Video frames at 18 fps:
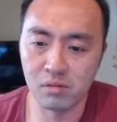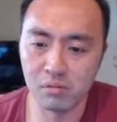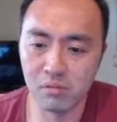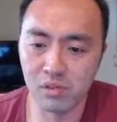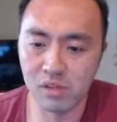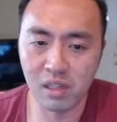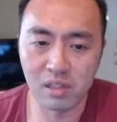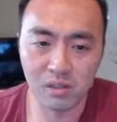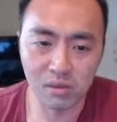
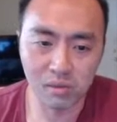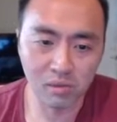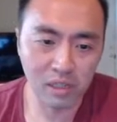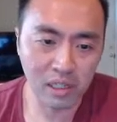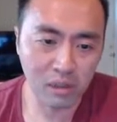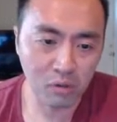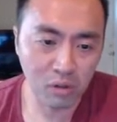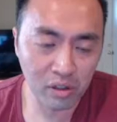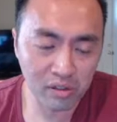you have to
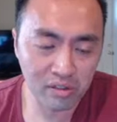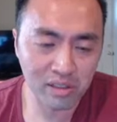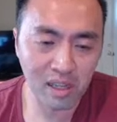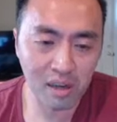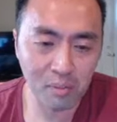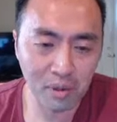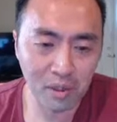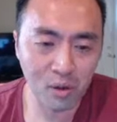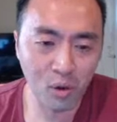like run this
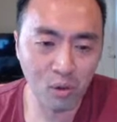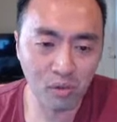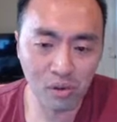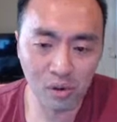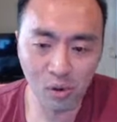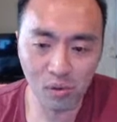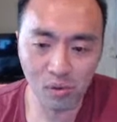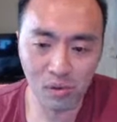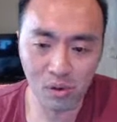campaign over and
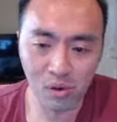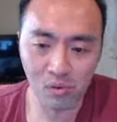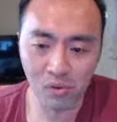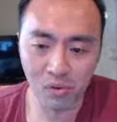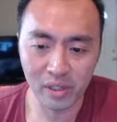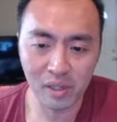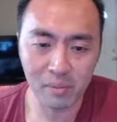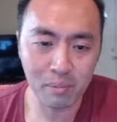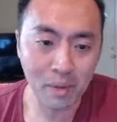over and over
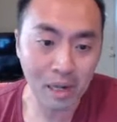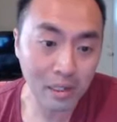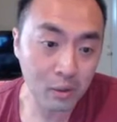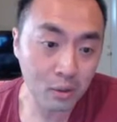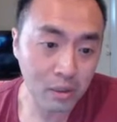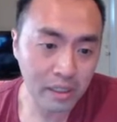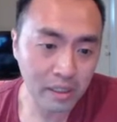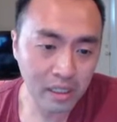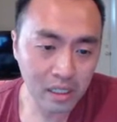again
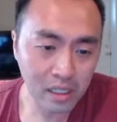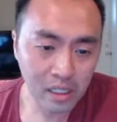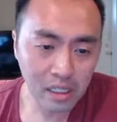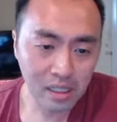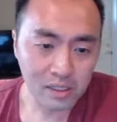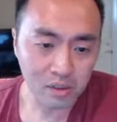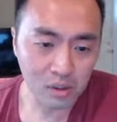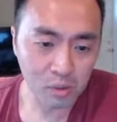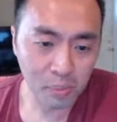manually.
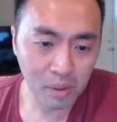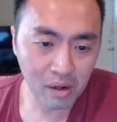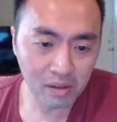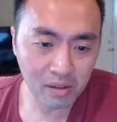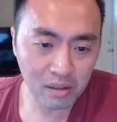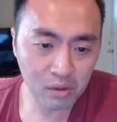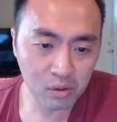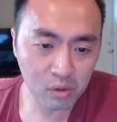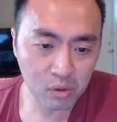So the better
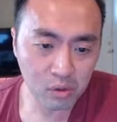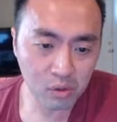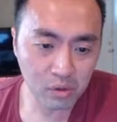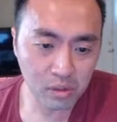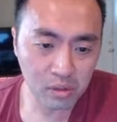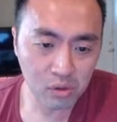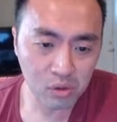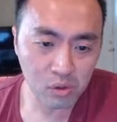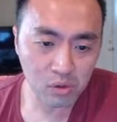thing to do
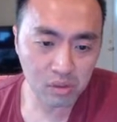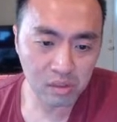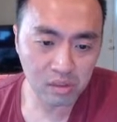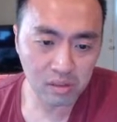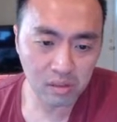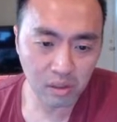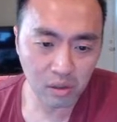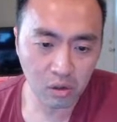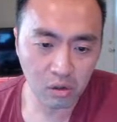is use this
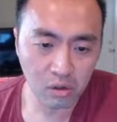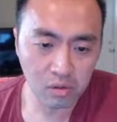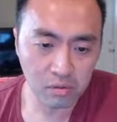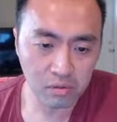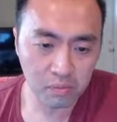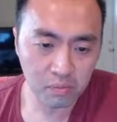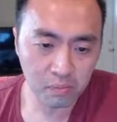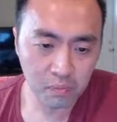thing called